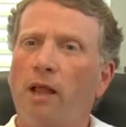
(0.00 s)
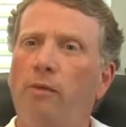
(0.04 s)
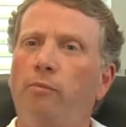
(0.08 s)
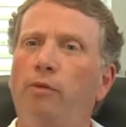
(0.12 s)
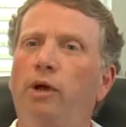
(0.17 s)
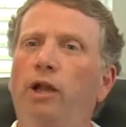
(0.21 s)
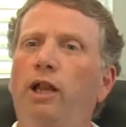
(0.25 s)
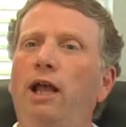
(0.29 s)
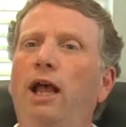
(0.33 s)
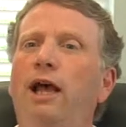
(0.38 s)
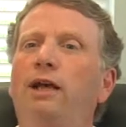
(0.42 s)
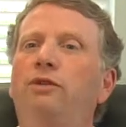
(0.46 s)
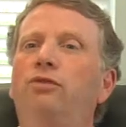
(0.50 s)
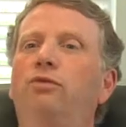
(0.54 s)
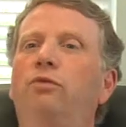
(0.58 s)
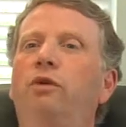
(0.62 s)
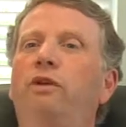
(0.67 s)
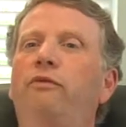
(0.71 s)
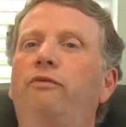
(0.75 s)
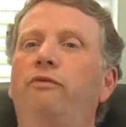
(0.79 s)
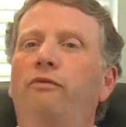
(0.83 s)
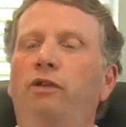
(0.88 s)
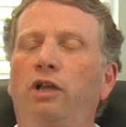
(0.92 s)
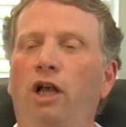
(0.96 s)
but as
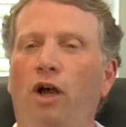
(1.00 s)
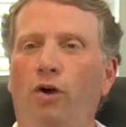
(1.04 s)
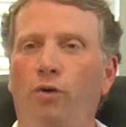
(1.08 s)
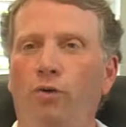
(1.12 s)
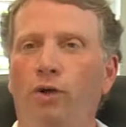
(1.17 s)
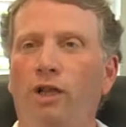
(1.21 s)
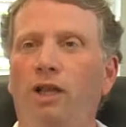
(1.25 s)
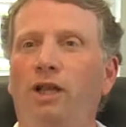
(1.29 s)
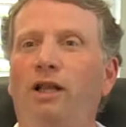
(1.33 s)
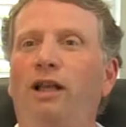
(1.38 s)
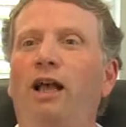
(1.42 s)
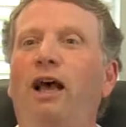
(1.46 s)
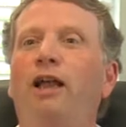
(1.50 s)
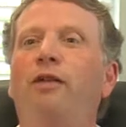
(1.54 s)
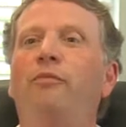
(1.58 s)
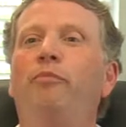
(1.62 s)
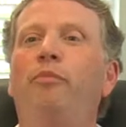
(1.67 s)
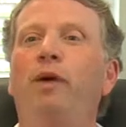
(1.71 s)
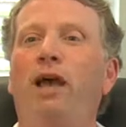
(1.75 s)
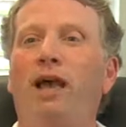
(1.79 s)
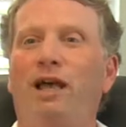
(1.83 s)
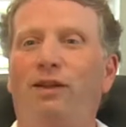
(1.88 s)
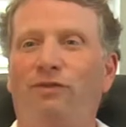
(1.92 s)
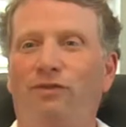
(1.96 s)
we've gotten
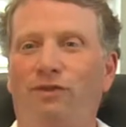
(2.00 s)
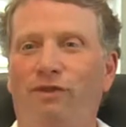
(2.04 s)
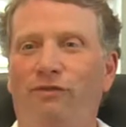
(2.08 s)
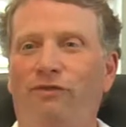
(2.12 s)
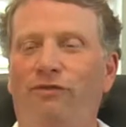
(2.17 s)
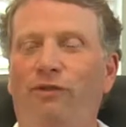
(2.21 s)
past the